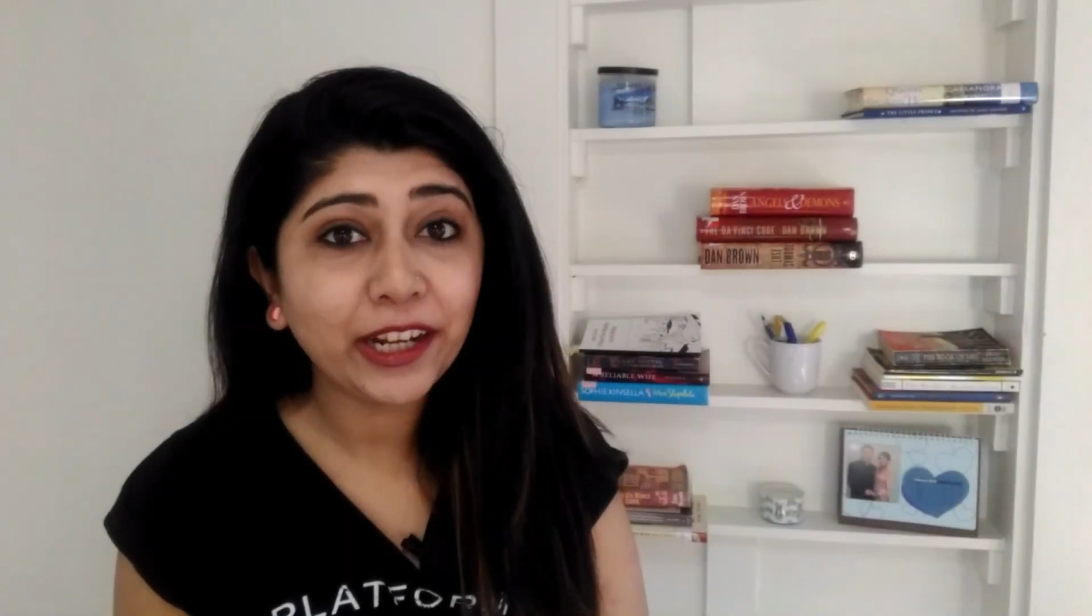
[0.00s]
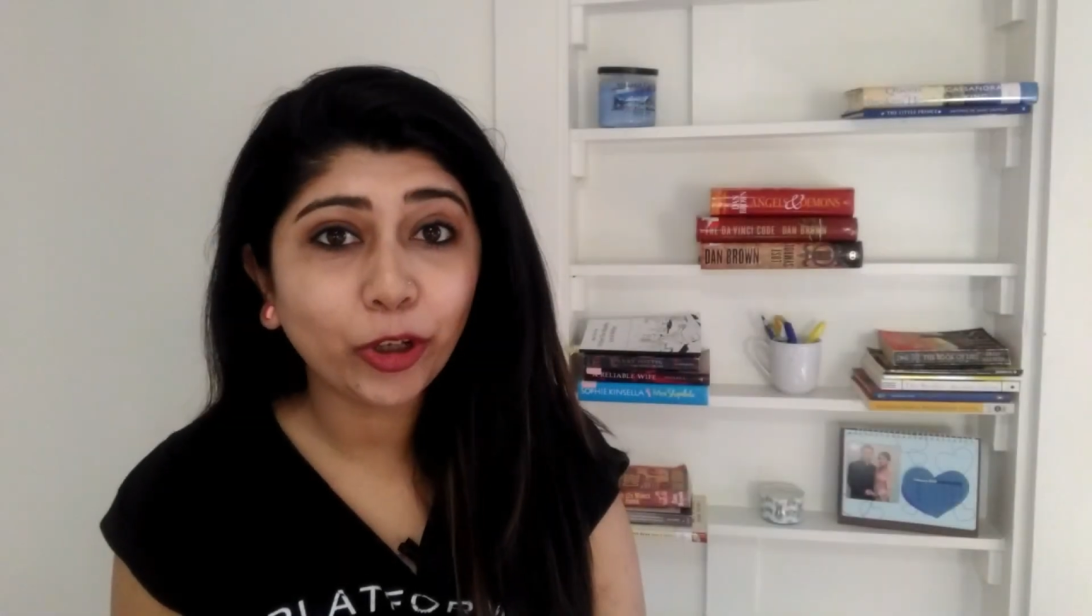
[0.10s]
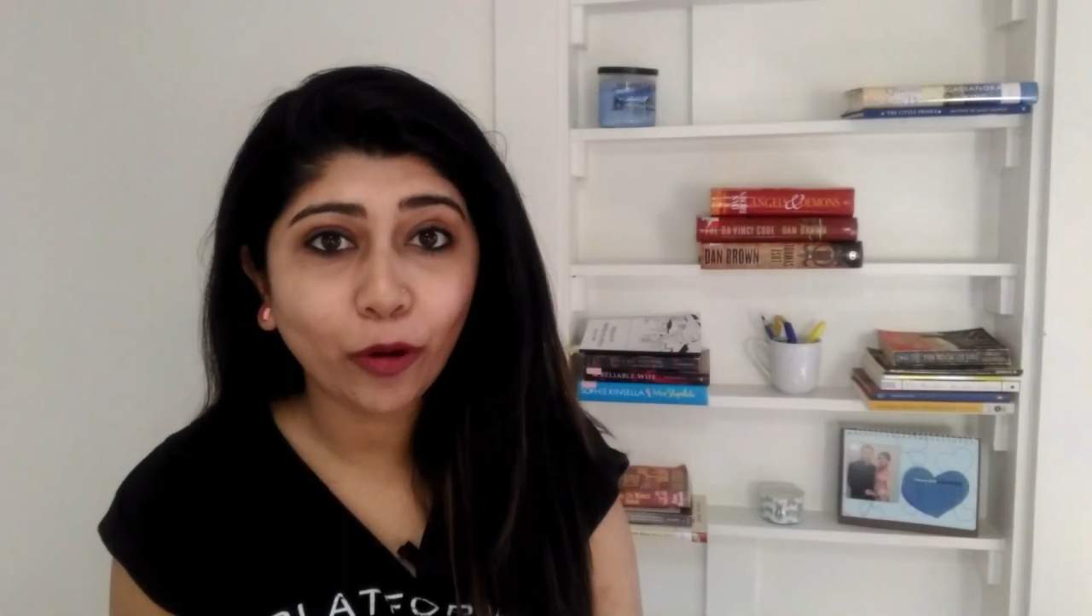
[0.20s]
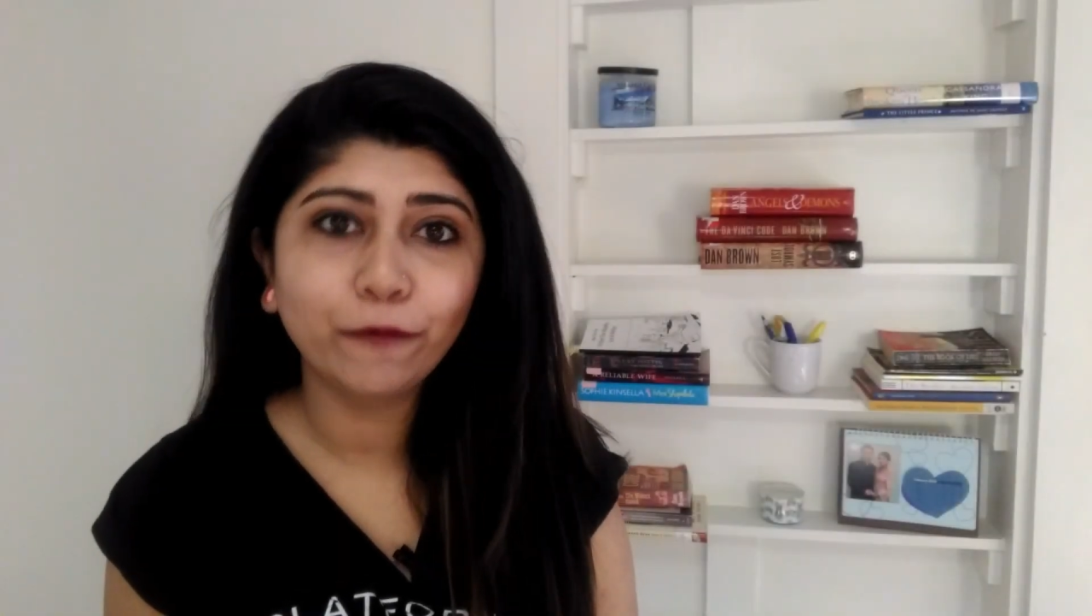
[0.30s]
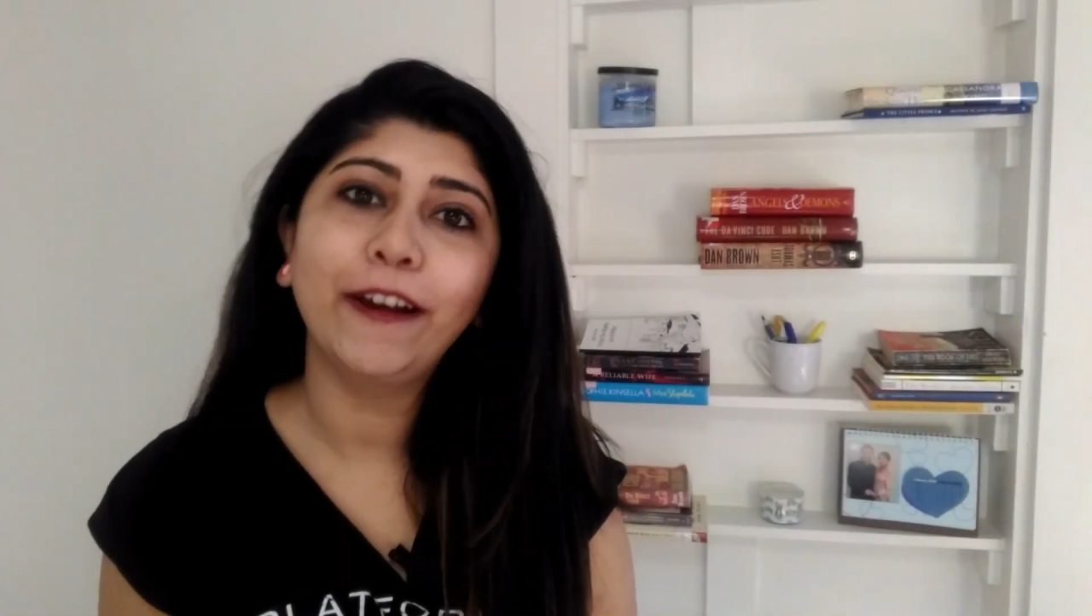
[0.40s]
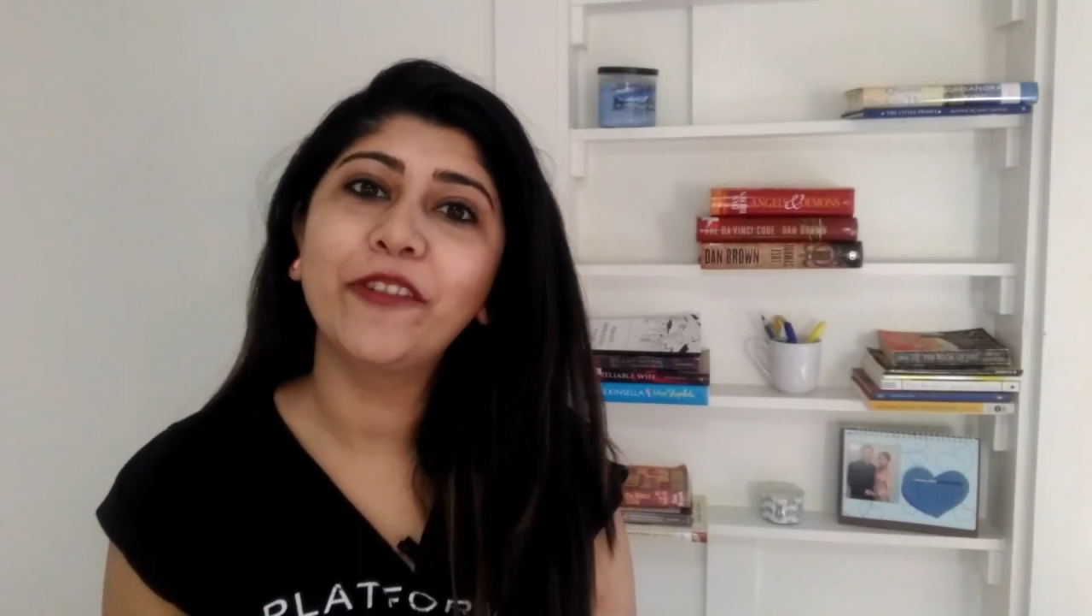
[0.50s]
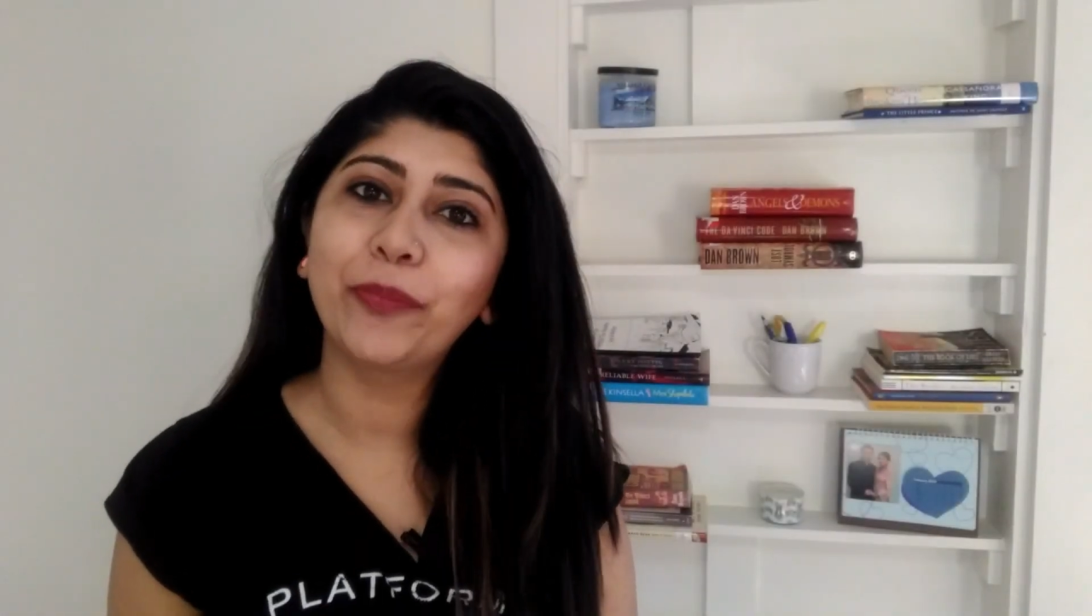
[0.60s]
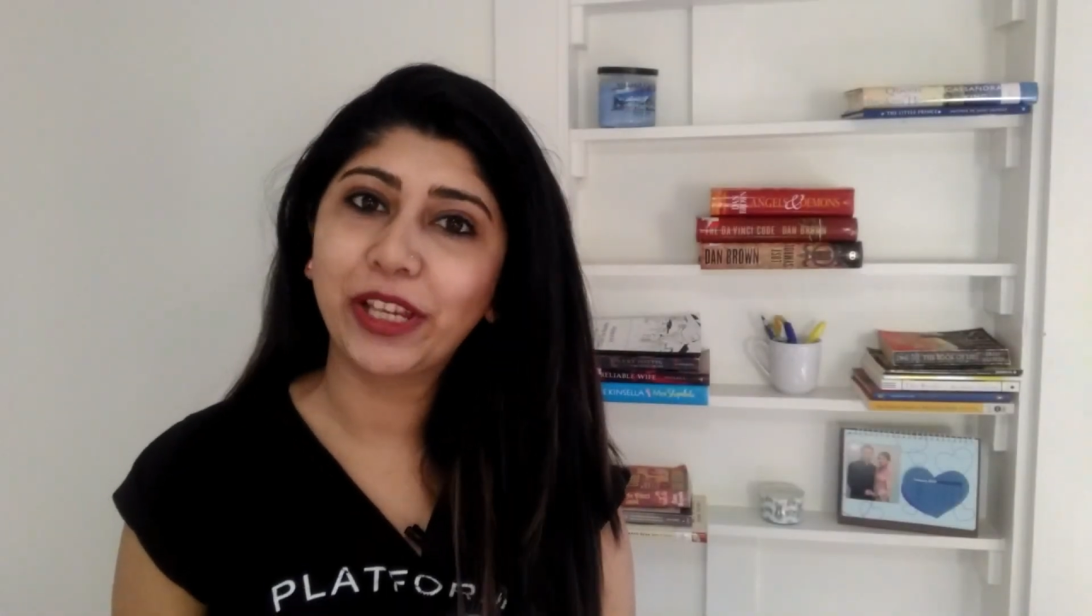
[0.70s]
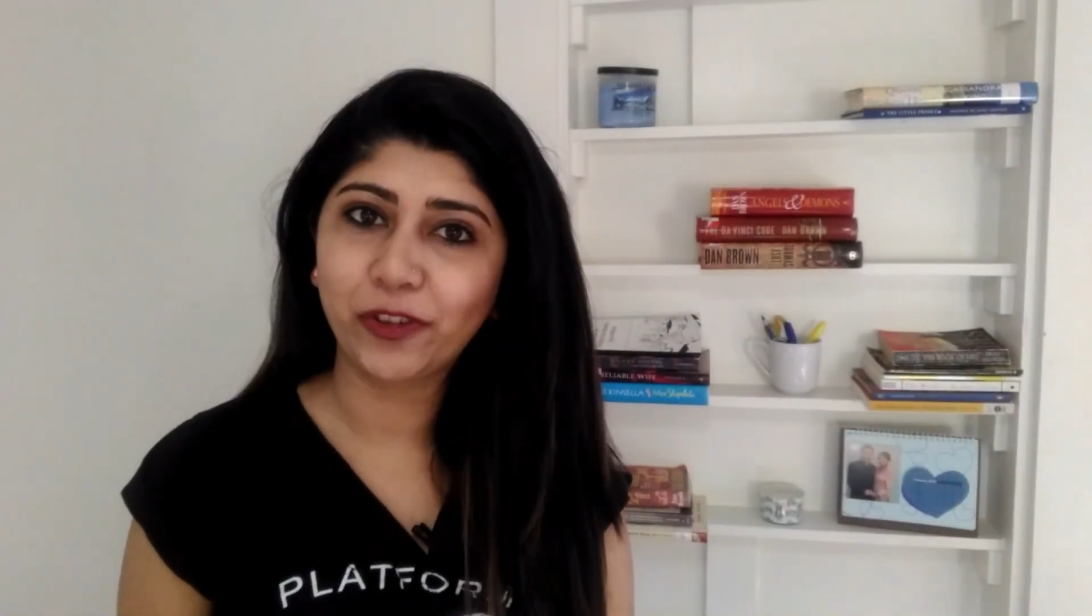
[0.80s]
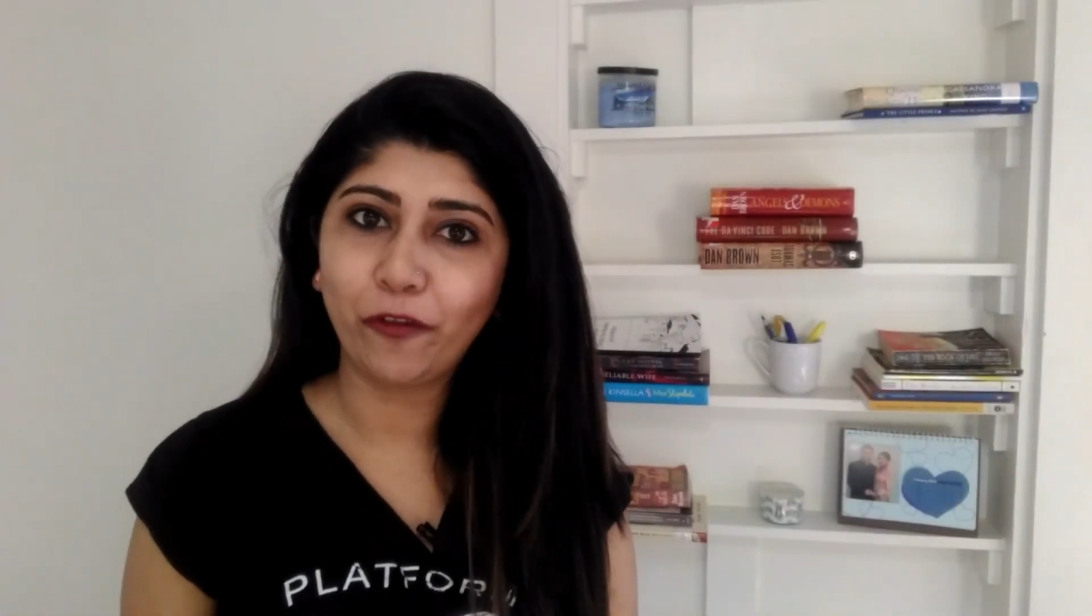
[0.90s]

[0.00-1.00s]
top 5 picks